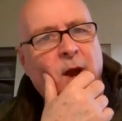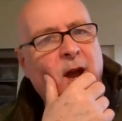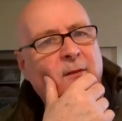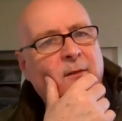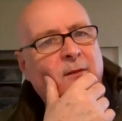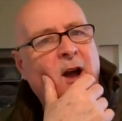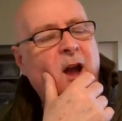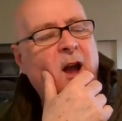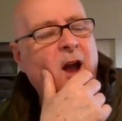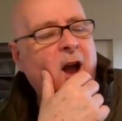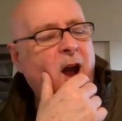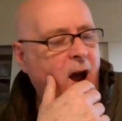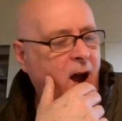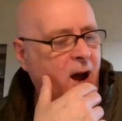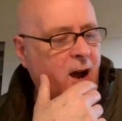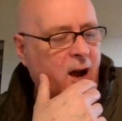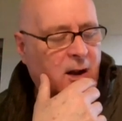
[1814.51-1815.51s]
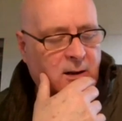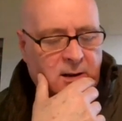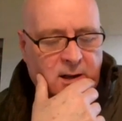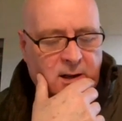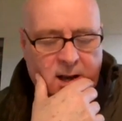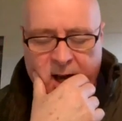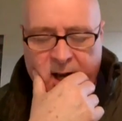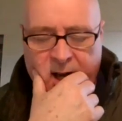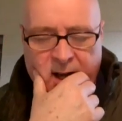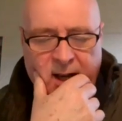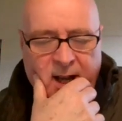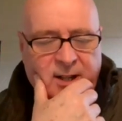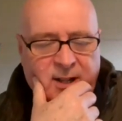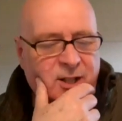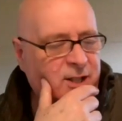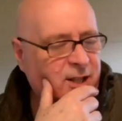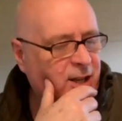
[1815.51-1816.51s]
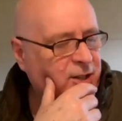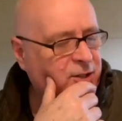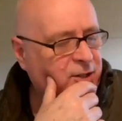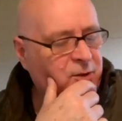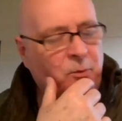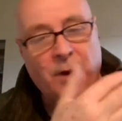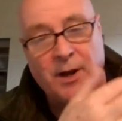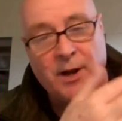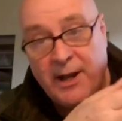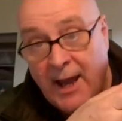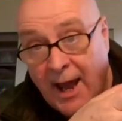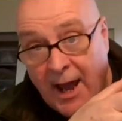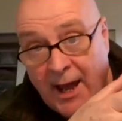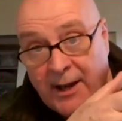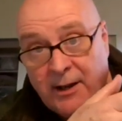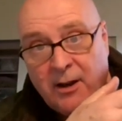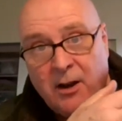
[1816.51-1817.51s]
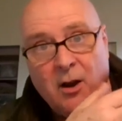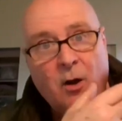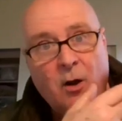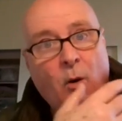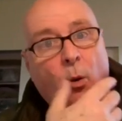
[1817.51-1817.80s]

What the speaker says: We have in legislation we can